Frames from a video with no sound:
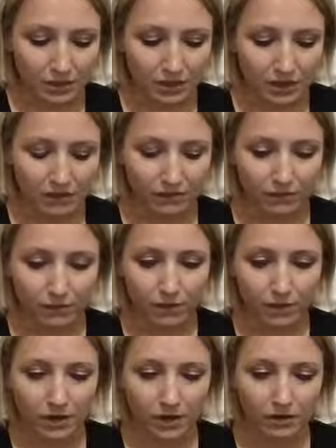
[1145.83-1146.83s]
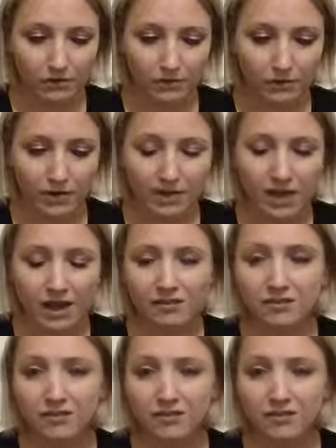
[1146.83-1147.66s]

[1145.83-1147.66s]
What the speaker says: great for that.